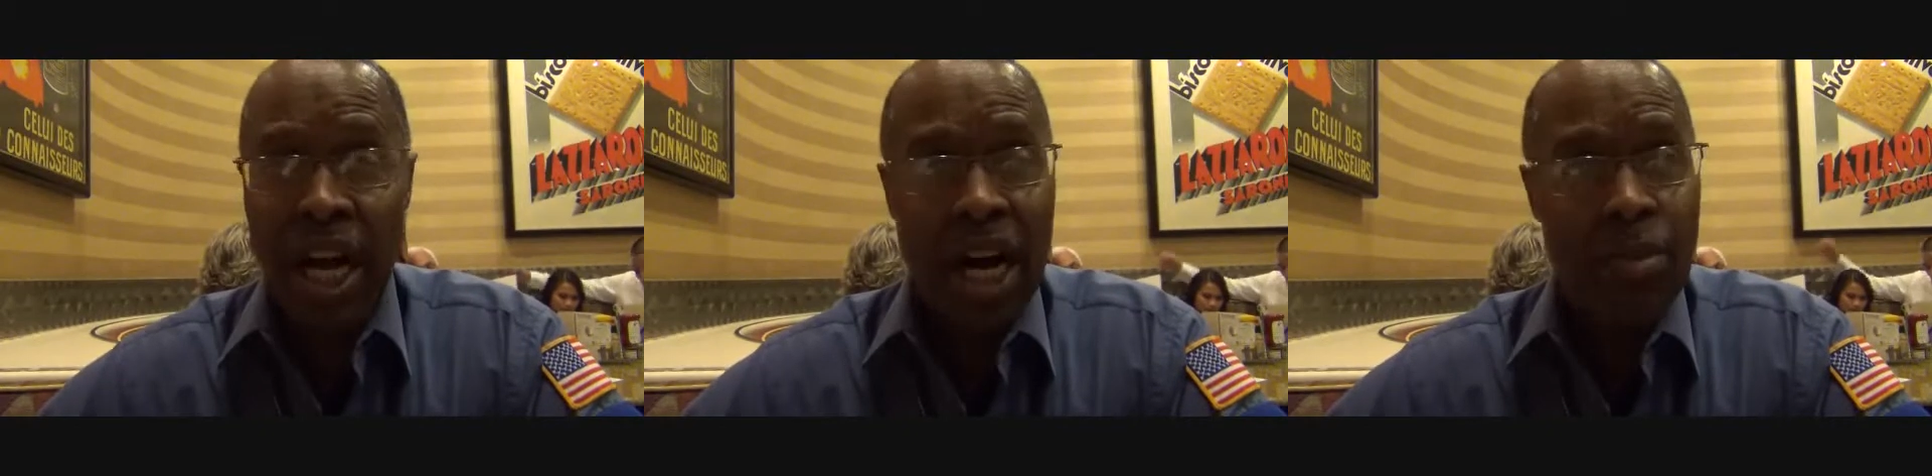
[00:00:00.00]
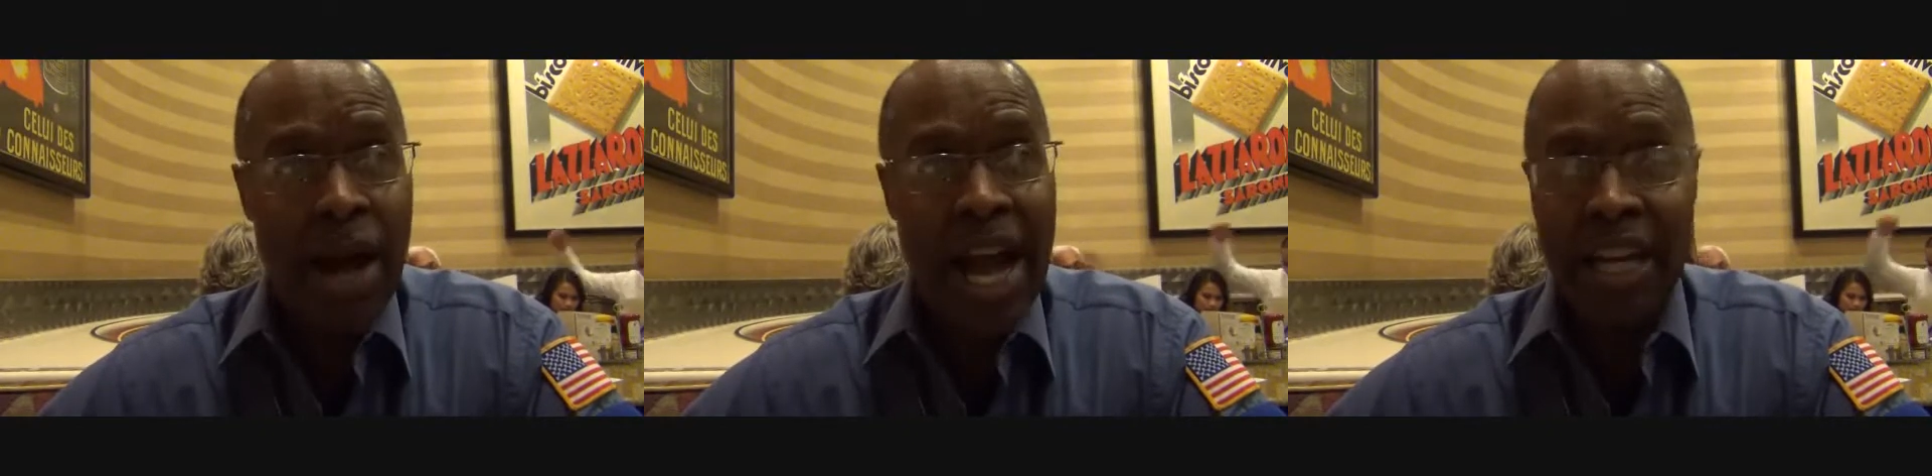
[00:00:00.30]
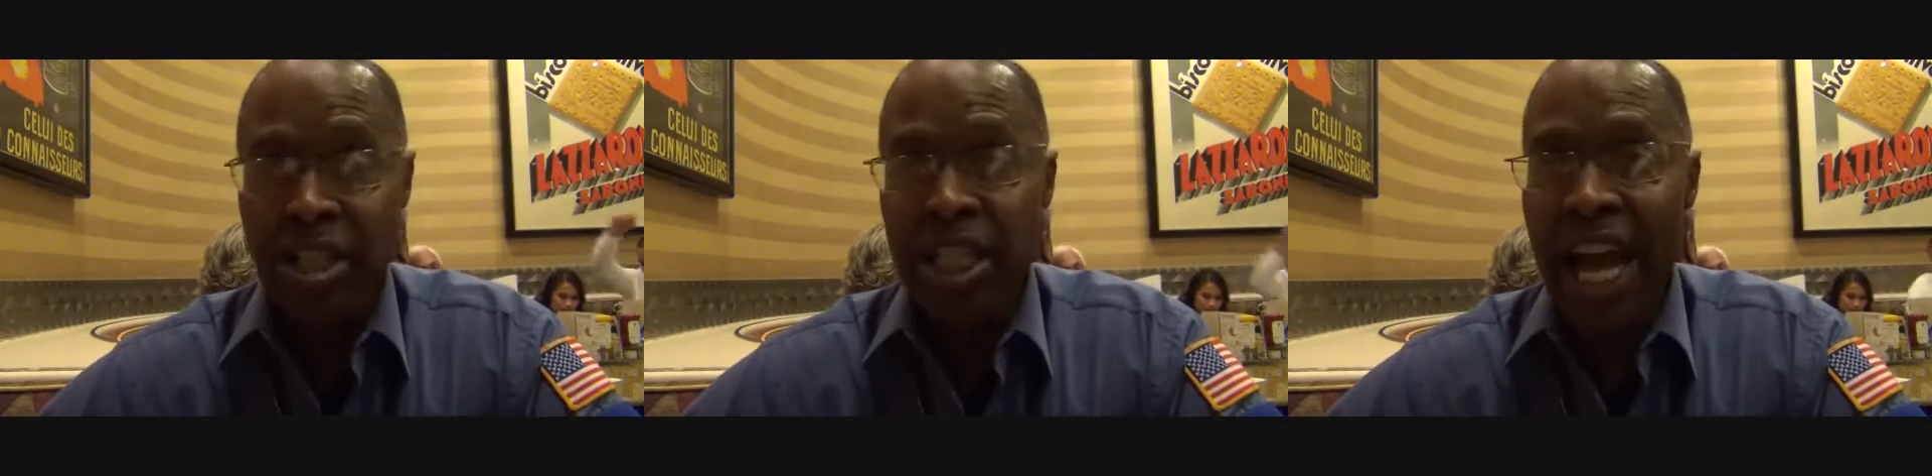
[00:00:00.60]
I
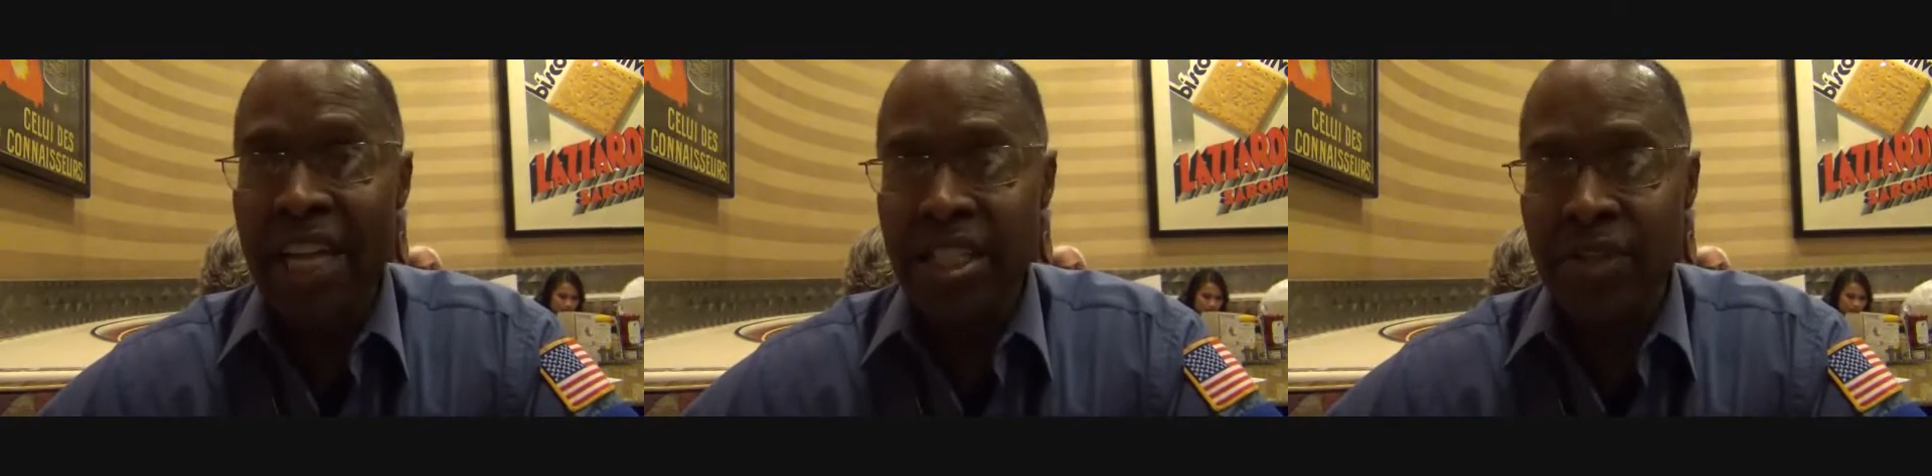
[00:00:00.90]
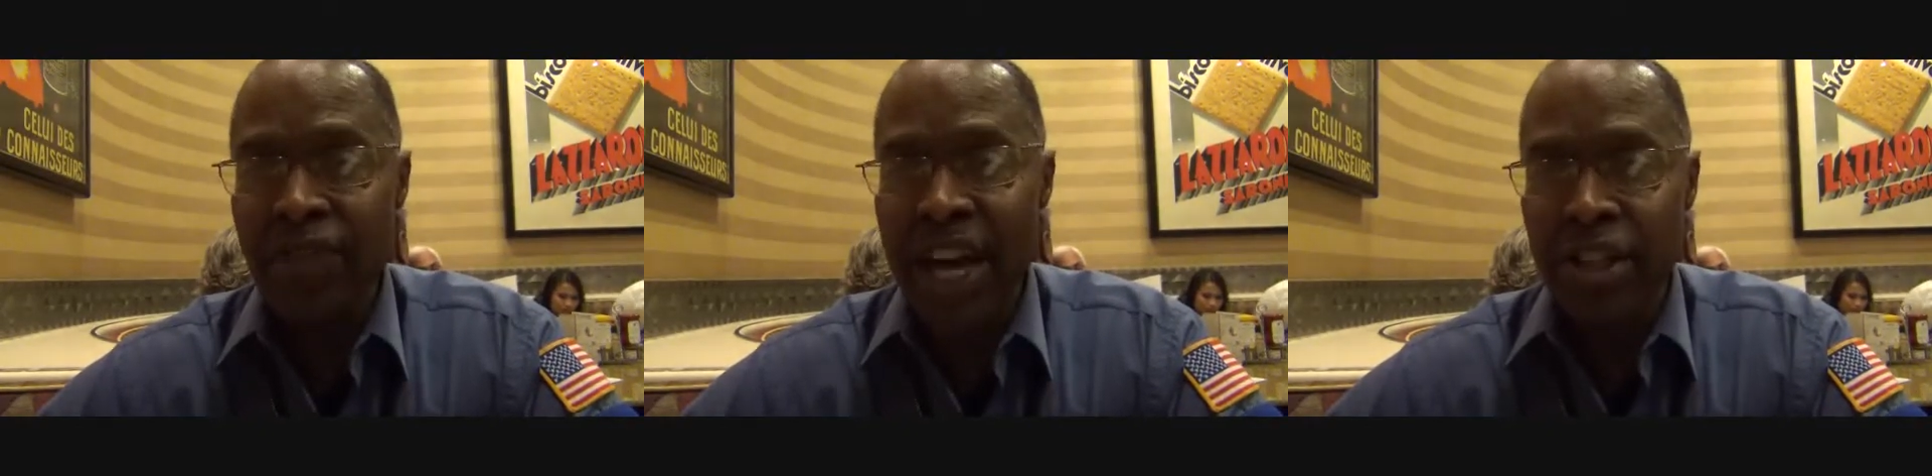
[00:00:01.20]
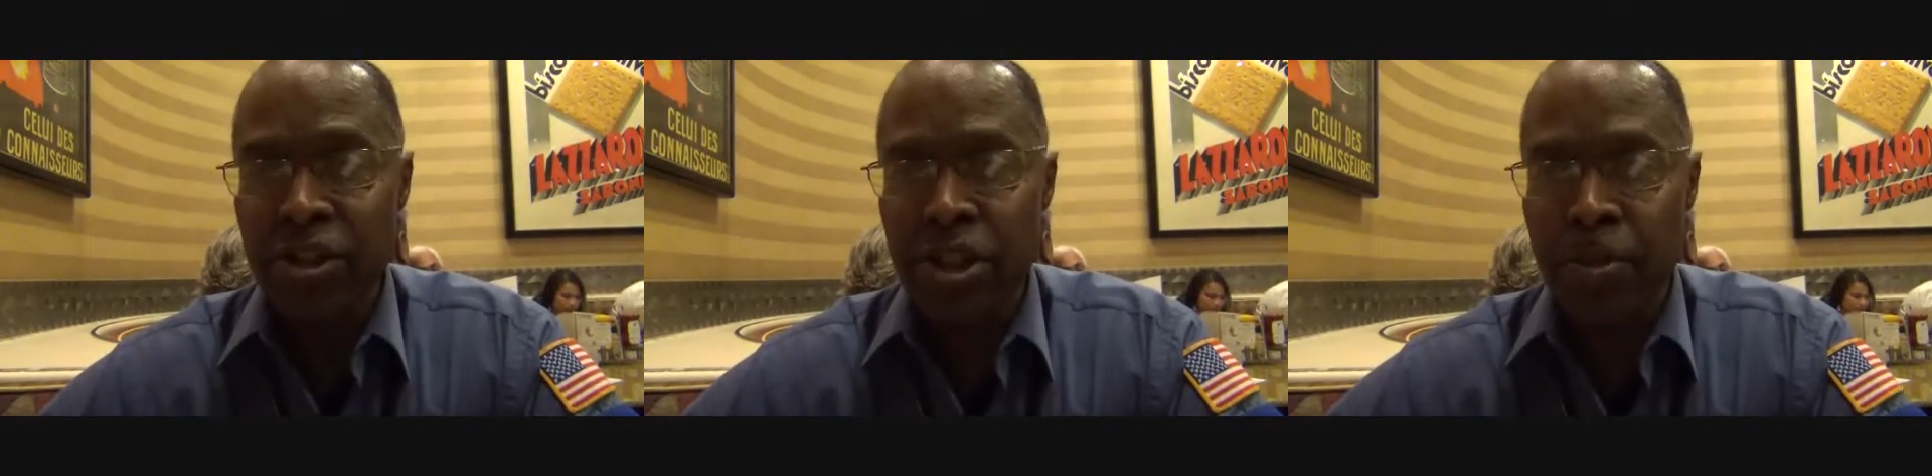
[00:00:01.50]
actually asked the
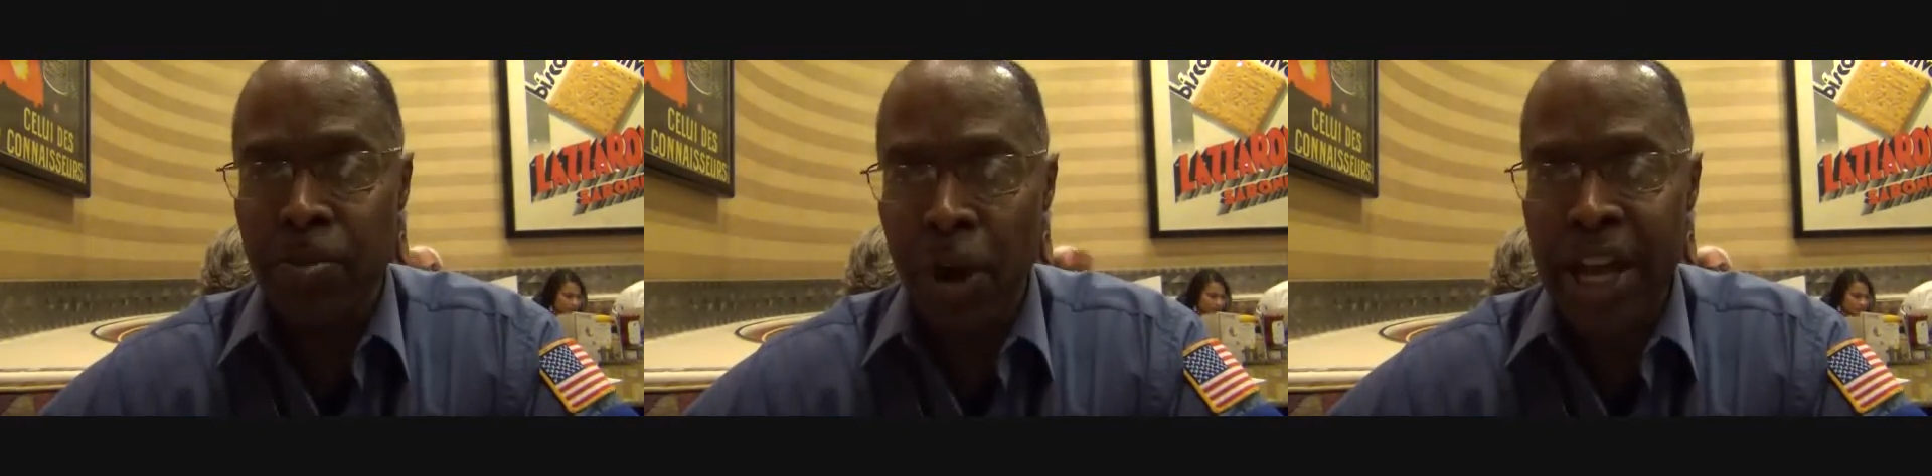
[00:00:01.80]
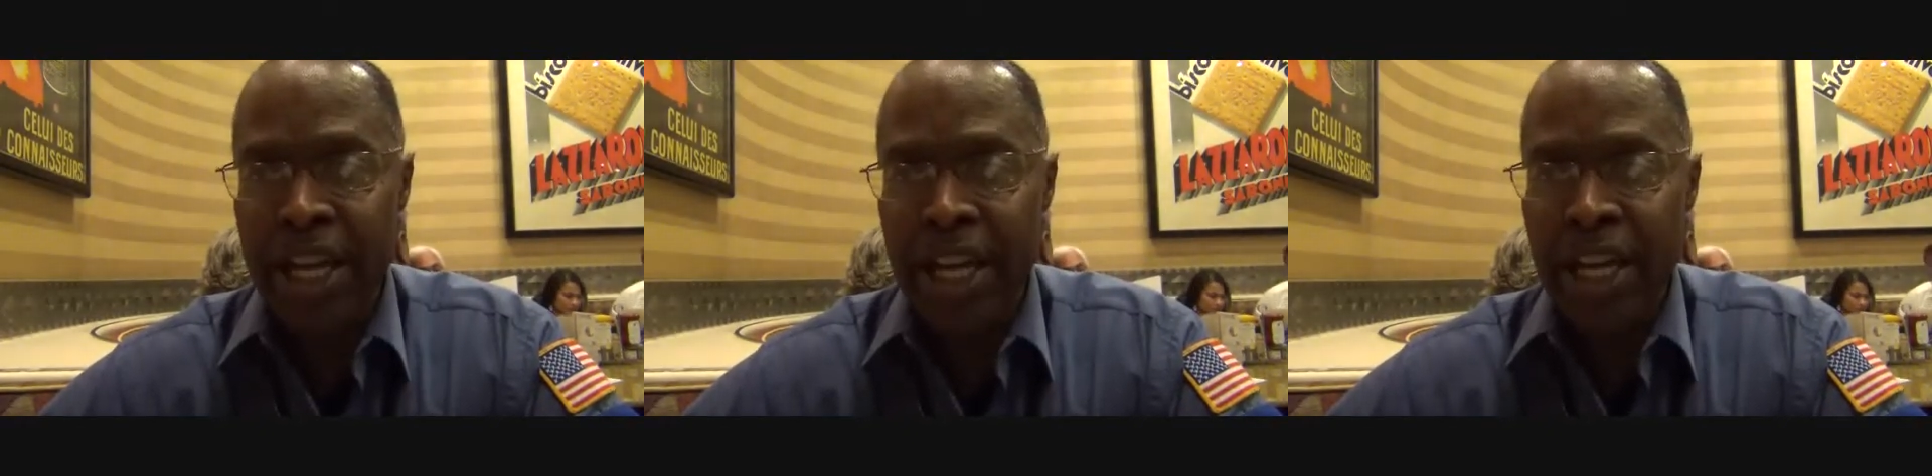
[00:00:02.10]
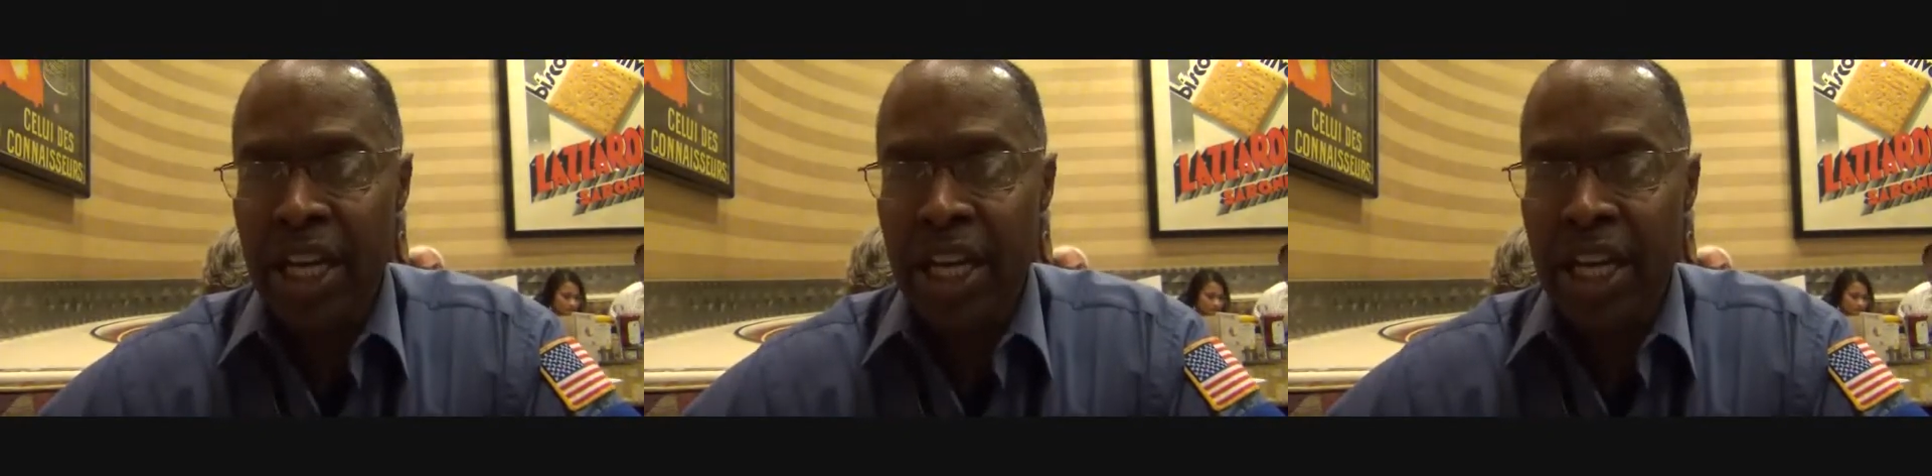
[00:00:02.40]
fighters to break,